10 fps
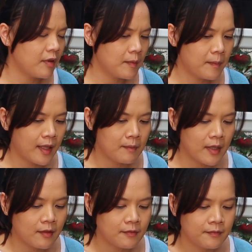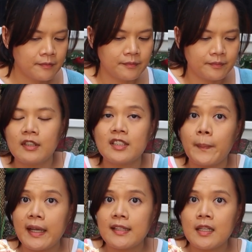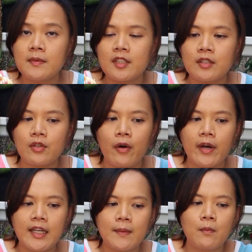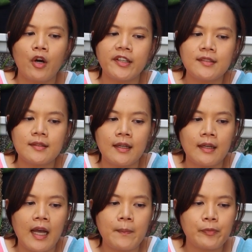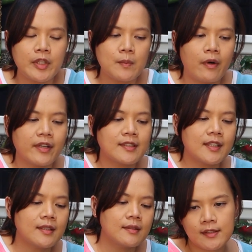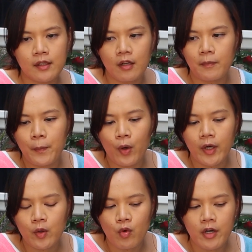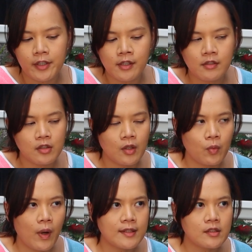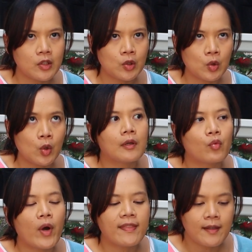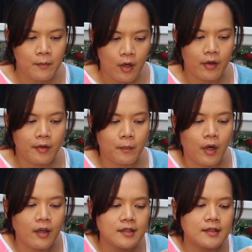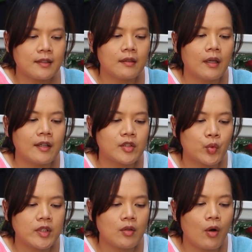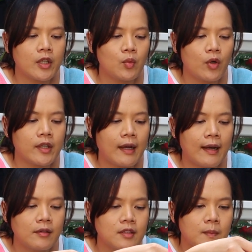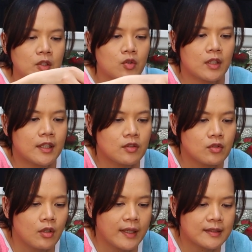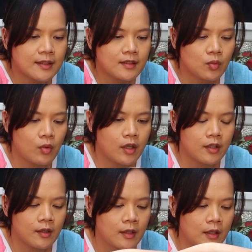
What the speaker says: from the plant mail. But the sphagnum is already moist. I pre-moist it instead of pouring water. So once you wet the moss, squeeze all the water out to make sure there's no excess water.